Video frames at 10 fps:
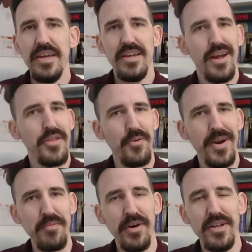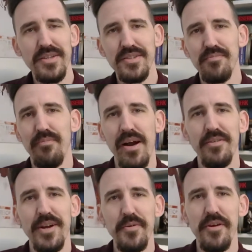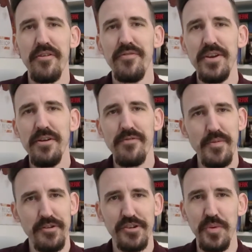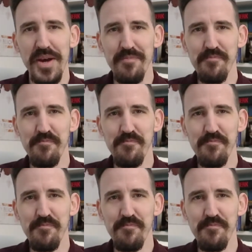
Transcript: Hey there, writing buddies. Michael here with another video from Mr. Swaim.